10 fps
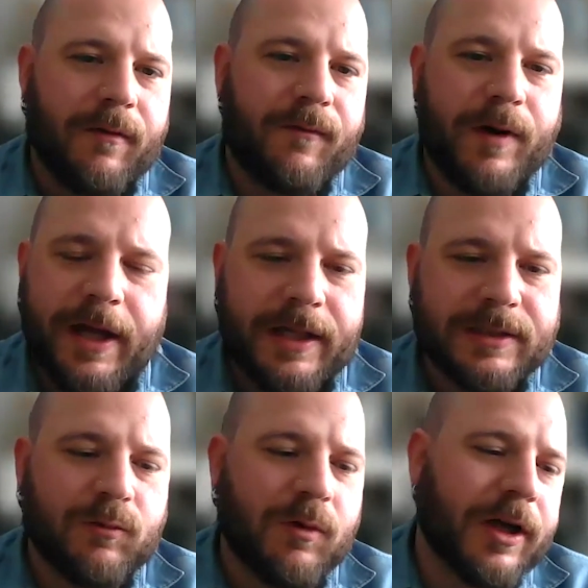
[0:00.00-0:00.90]

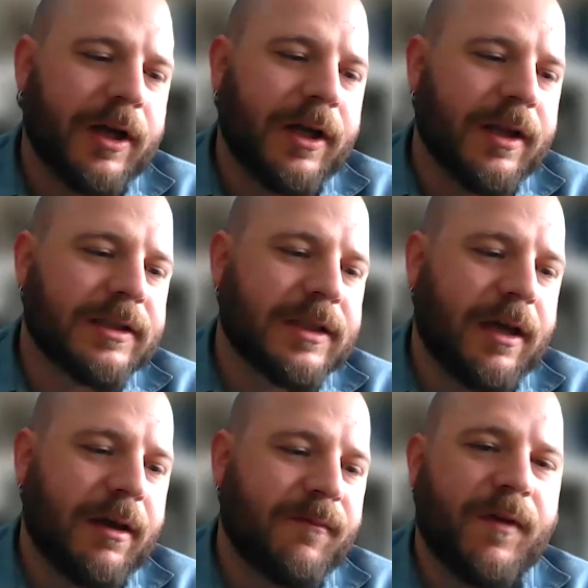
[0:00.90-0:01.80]
friends working in the
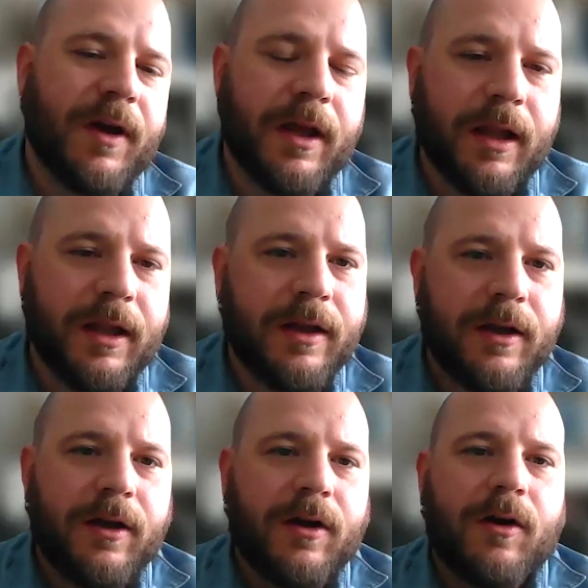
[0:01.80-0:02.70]
same field,
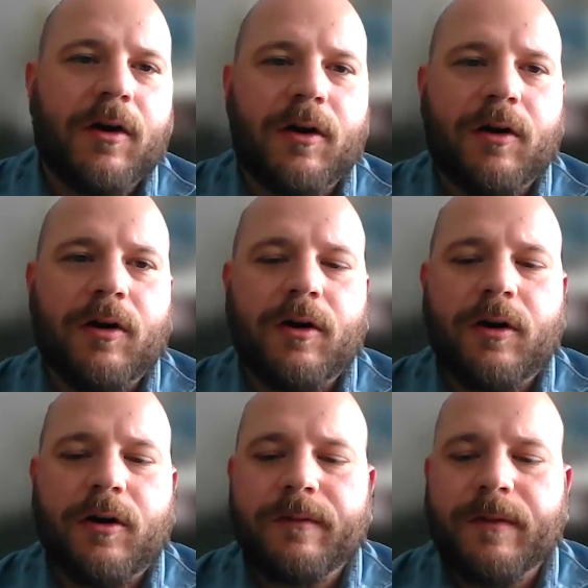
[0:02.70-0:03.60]

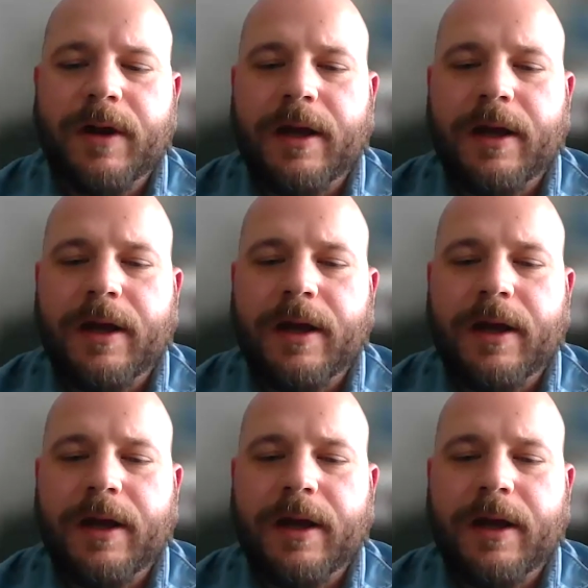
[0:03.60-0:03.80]
or